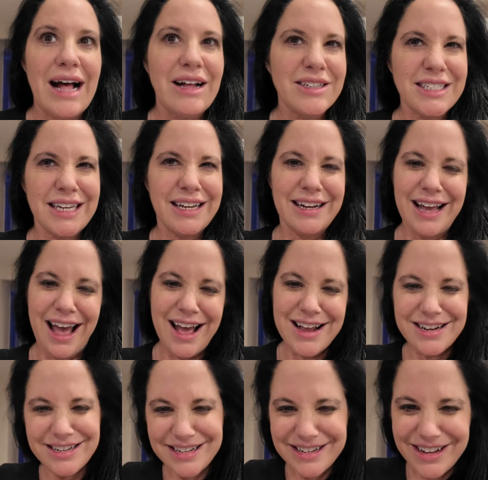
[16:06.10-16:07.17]
I'll see it
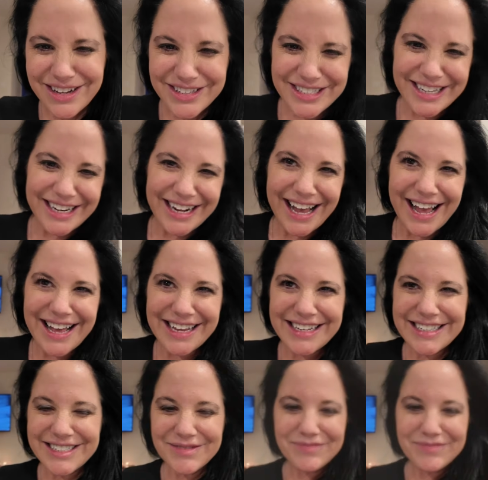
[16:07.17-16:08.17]
again. I'll see it again.